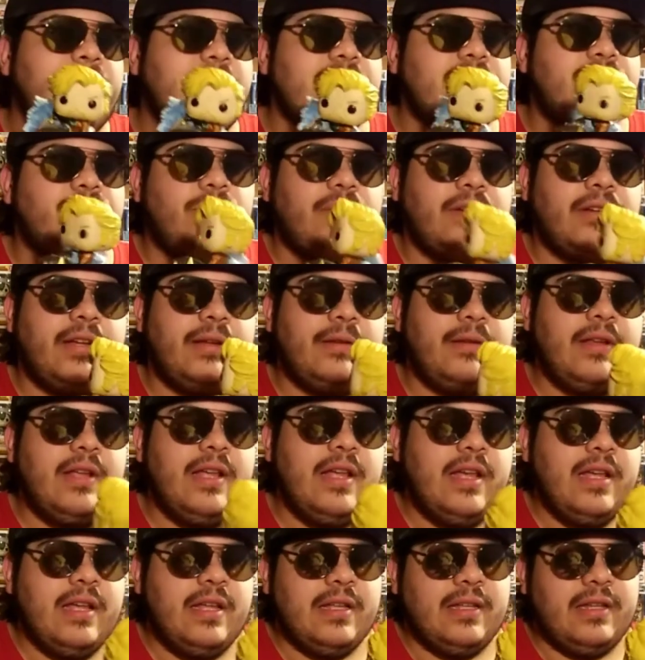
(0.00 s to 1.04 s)
the best one.
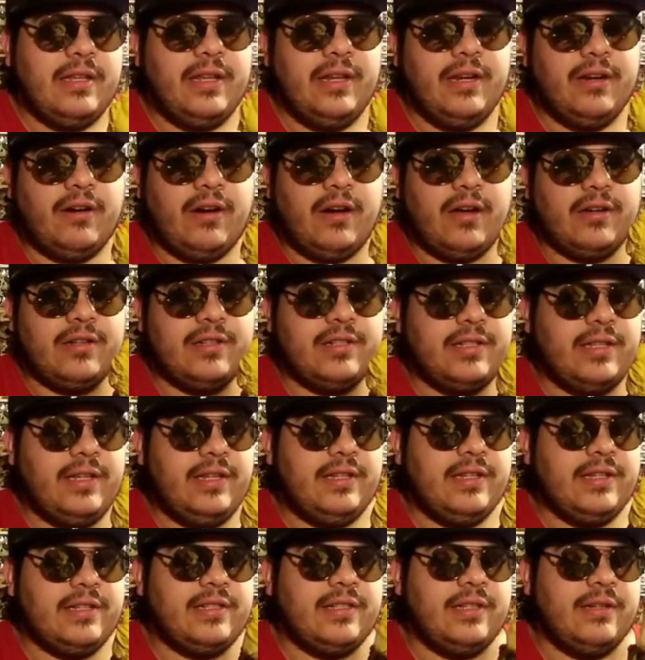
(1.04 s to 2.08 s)
You know,
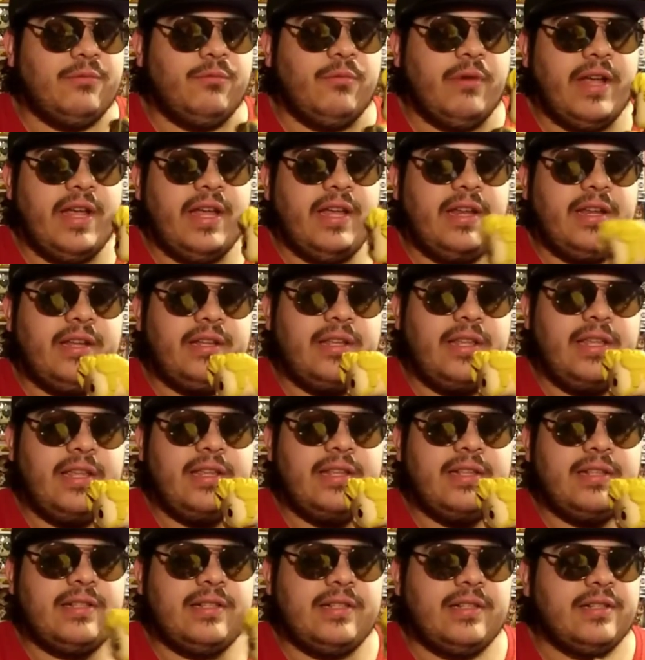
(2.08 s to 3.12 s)
honestly, just the way it
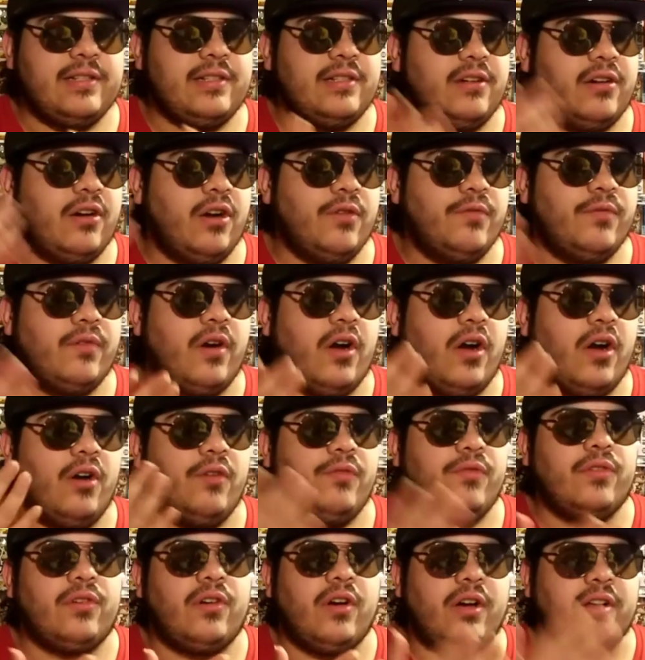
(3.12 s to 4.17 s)
is, just the whole
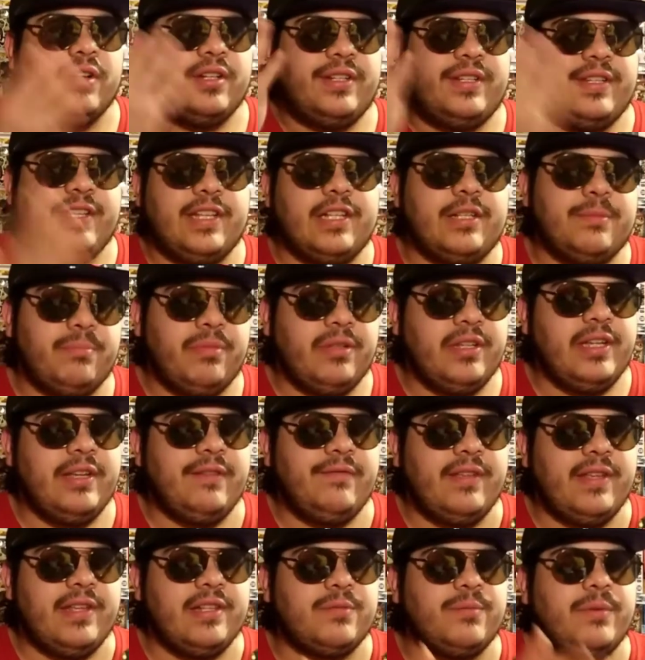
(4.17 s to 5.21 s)
overall display
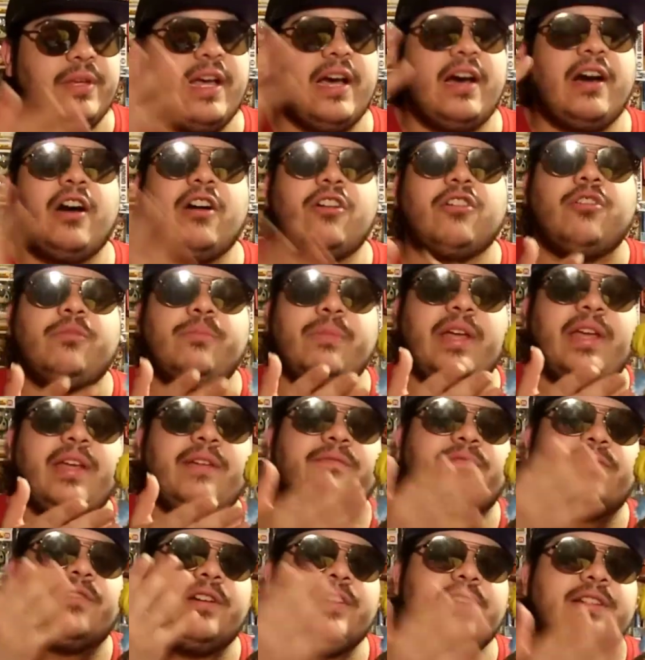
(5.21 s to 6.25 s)
of this. We got
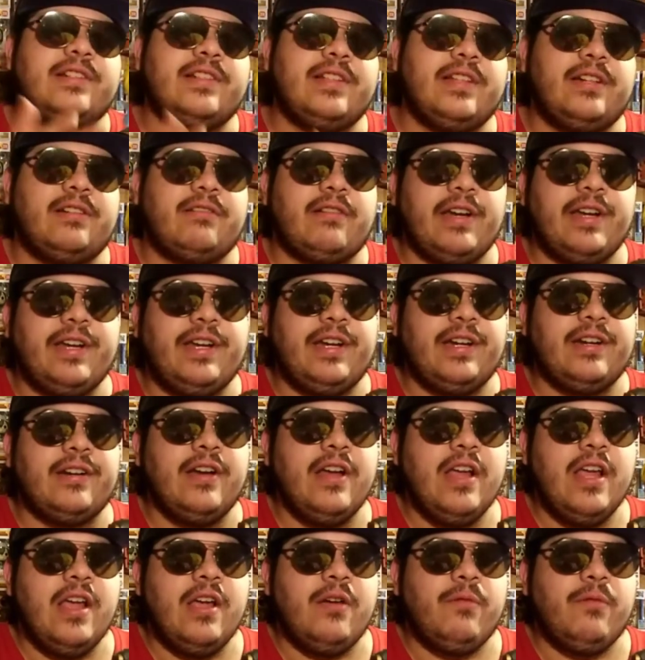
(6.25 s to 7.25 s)
Aquaman front and center right here